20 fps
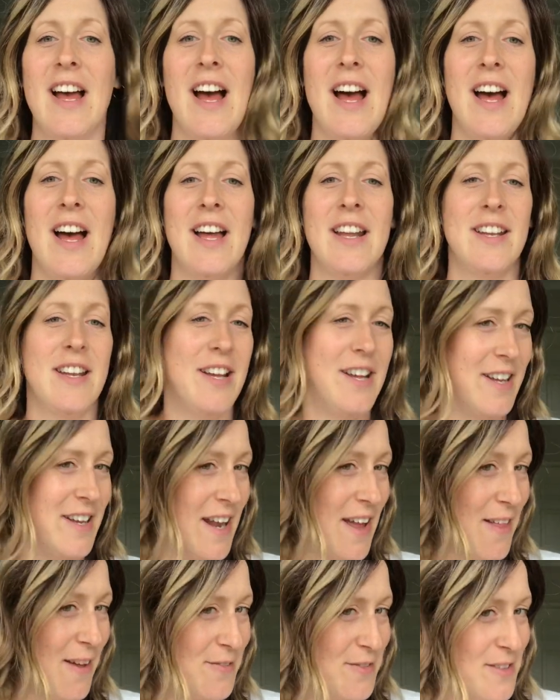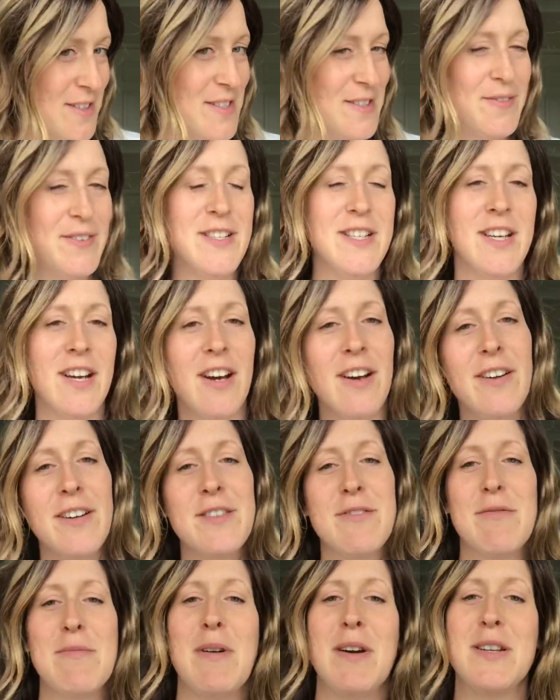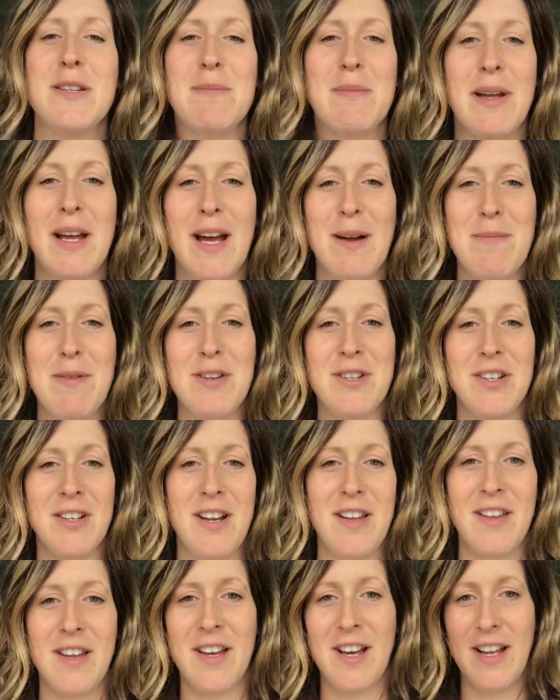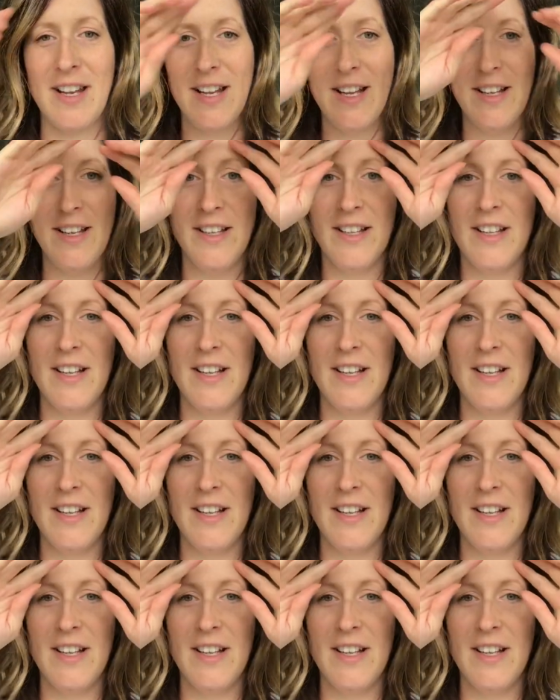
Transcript: and now that I've done this video, it's reminded me how much I like the colour,